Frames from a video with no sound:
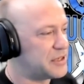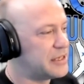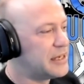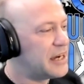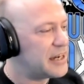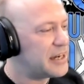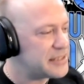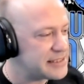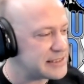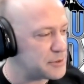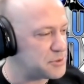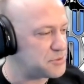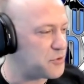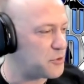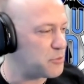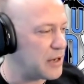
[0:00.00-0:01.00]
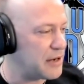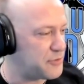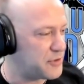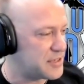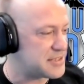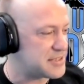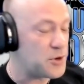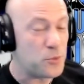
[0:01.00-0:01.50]
one, unless it was for
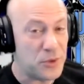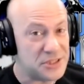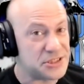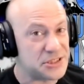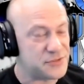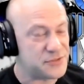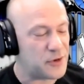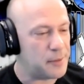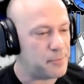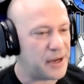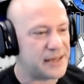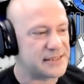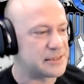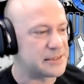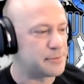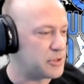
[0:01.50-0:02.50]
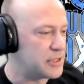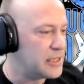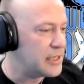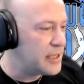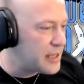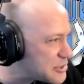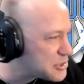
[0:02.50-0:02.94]
reference, which is very possible.